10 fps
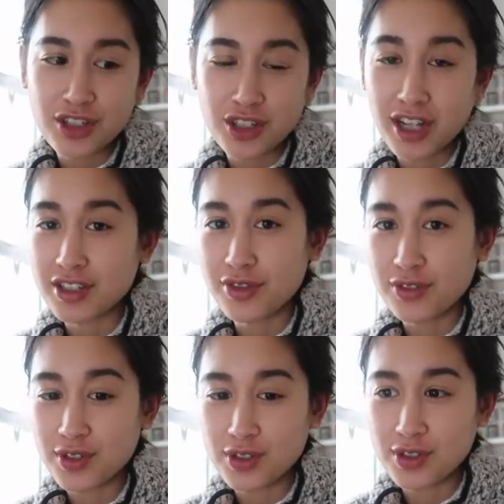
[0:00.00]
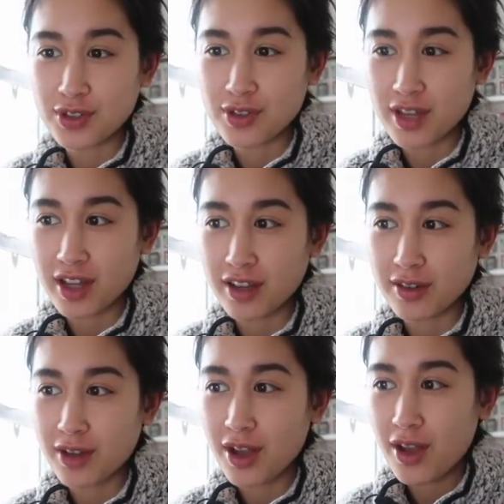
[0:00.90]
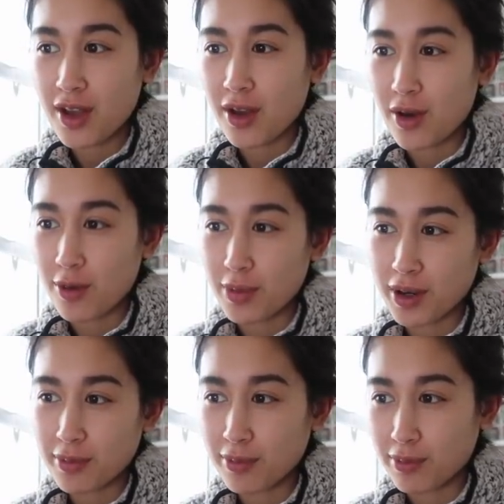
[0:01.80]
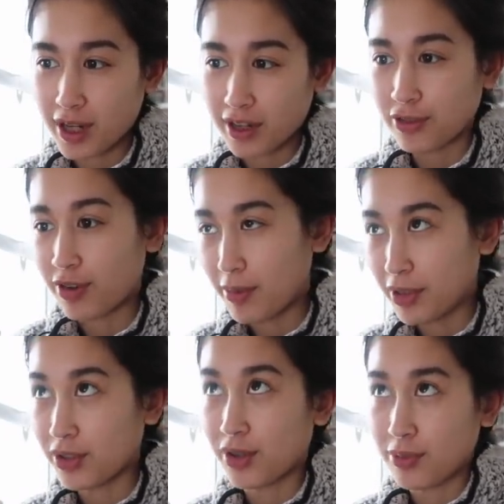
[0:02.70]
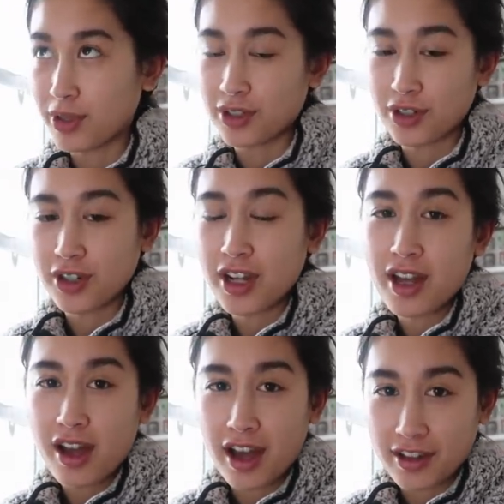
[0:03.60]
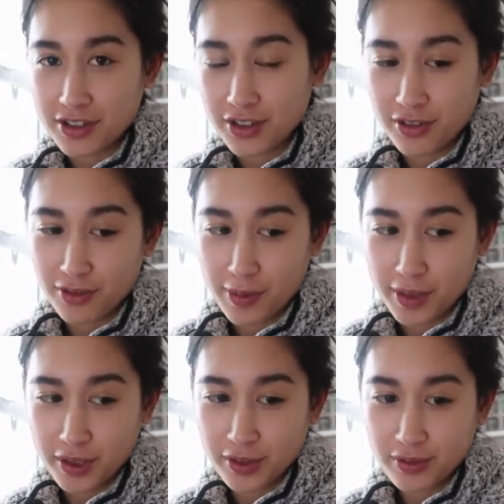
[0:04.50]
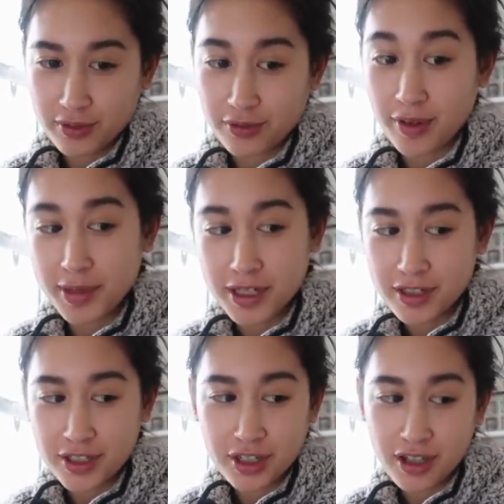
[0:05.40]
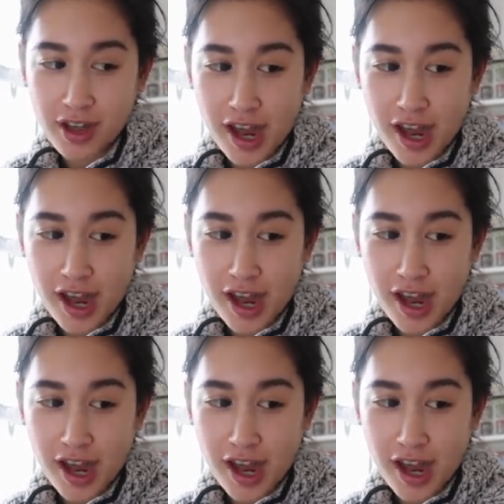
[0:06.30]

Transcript: She has a few that, oh mum, my grandmother, her mother, handed on from her from Indonesia.